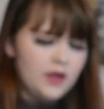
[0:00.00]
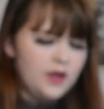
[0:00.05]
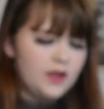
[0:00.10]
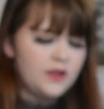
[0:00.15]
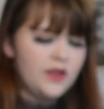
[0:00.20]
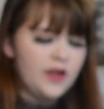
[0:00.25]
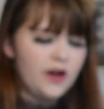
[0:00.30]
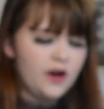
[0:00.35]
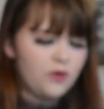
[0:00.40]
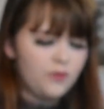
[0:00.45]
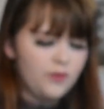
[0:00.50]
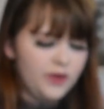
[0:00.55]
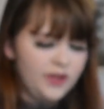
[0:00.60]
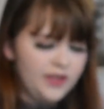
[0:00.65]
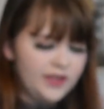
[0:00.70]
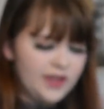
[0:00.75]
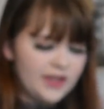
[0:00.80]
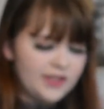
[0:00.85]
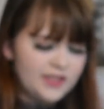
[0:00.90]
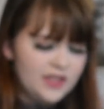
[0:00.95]
They are really
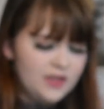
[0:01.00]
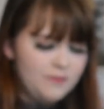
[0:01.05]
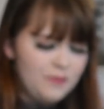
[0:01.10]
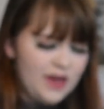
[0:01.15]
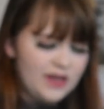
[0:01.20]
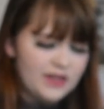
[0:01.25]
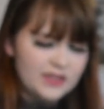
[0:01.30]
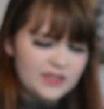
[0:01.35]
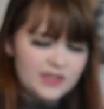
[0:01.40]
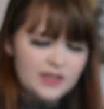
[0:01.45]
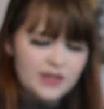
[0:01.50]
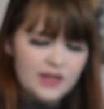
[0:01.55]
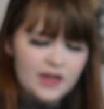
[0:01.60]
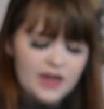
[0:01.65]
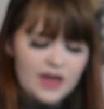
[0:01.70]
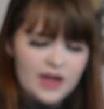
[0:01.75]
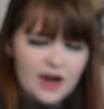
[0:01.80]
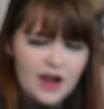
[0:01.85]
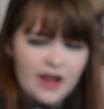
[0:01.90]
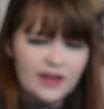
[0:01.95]
nicely painted,
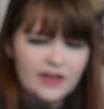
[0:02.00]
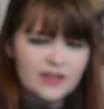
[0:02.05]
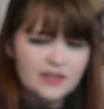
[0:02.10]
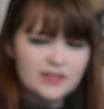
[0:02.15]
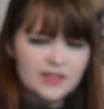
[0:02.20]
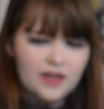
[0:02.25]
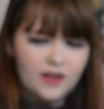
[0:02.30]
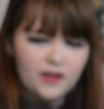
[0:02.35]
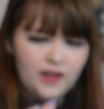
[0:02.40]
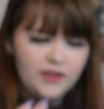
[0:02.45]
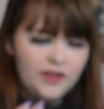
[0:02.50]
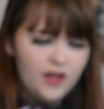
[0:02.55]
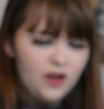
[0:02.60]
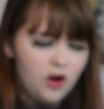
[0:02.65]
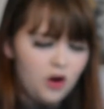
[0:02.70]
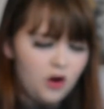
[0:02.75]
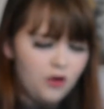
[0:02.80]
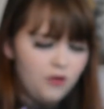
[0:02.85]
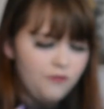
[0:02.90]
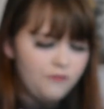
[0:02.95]
and I can tell that they
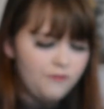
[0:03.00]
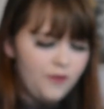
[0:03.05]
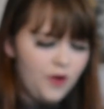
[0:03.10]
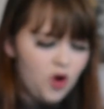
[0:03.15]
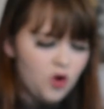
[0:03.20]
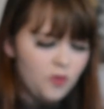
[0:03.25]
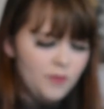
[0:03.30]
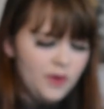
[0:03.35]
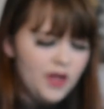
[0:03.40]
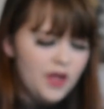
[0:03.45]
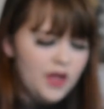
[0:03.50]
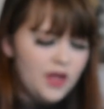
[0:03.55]
are foam.